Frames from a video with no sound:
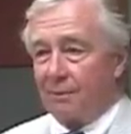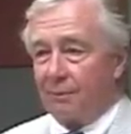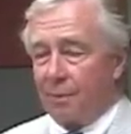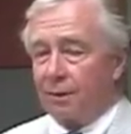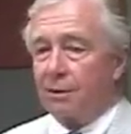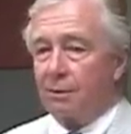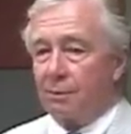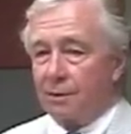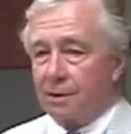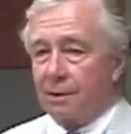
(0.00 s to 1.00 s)
But Briscoe
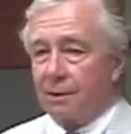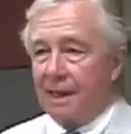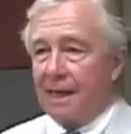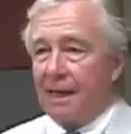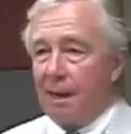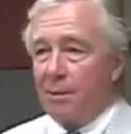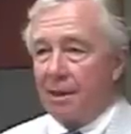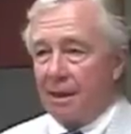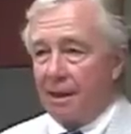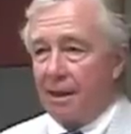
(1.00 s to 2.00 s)
was a
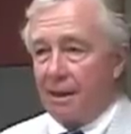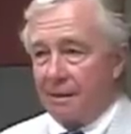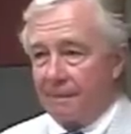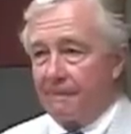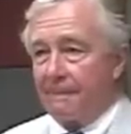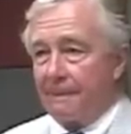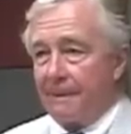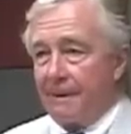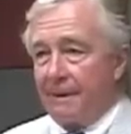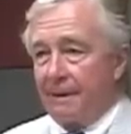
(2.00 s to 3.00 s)
dynamic guy.
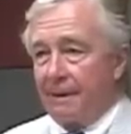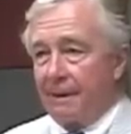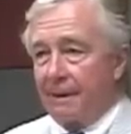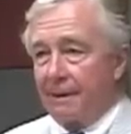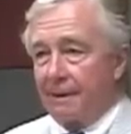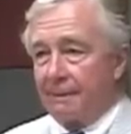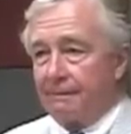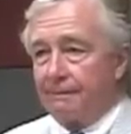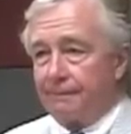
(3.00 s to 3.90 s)
And